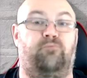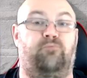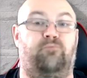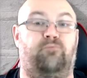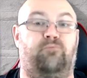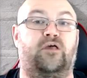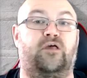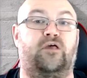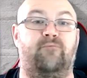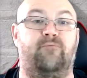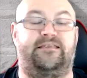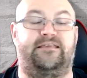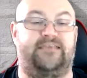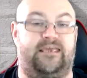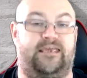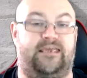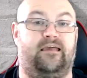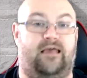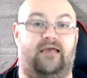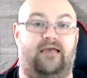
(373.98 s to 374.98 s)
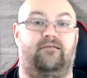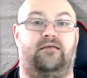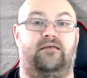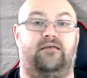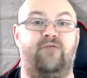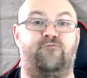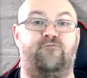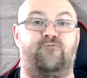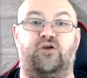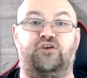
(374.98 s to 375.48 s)
by the committee
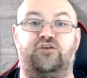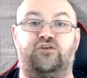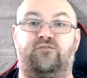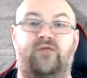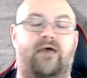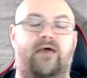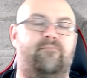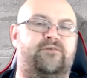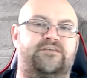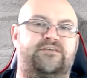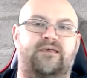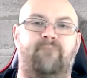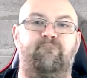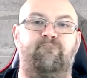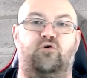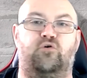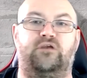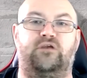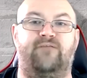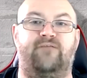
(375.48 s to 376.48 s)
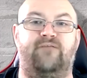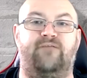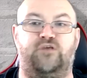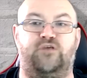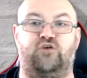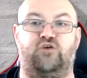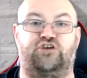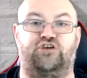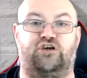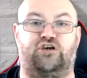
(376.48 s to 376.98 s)
in front of them at some point in
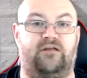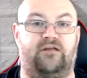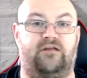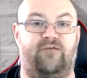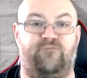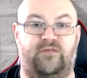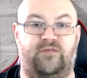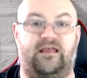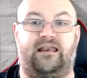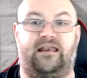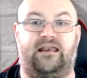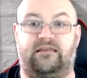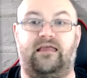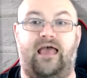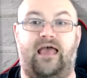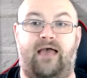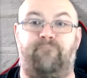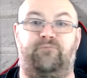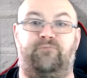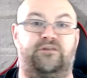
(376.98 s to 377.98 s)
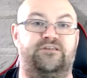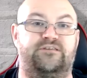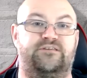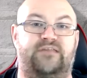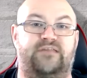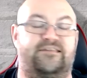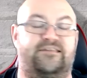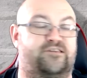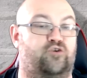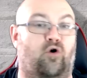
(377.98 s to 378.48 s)
future, if that happens,
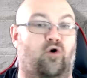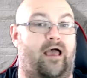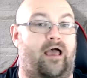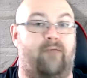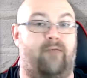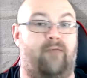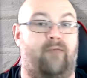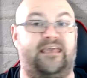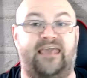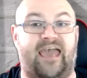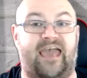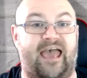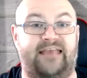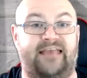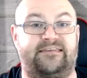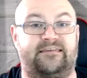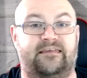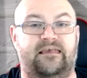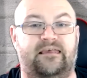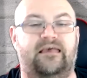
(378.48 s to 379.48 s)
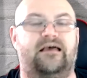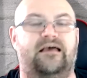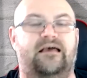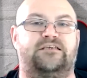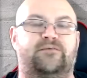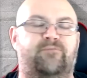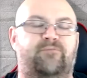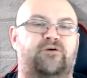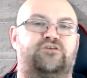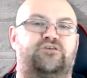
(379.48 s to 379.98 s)
that's not happening yet,
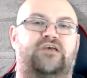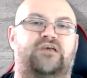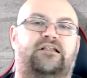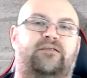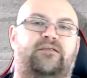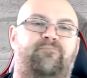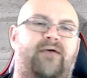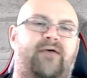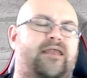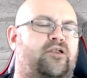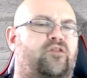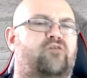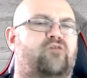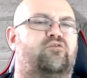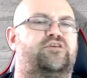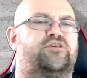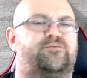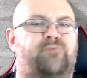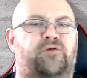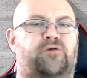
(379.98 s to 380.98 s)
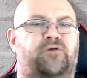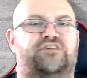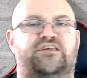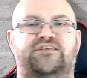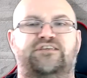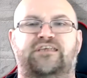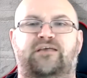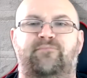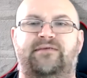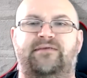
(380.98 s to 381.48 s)
I suppose that'll depend on the
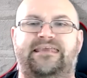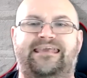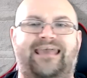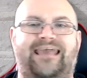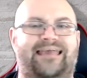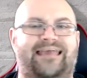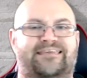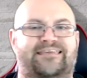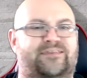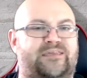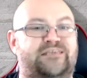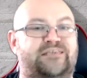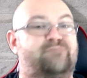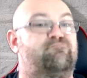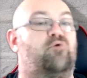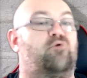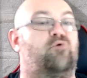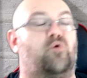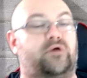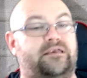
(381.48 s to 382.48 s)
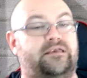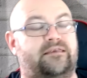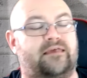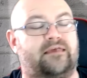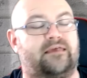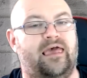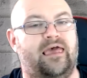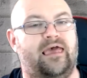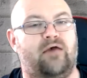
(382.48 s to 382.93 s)
responses the committee gets at this point,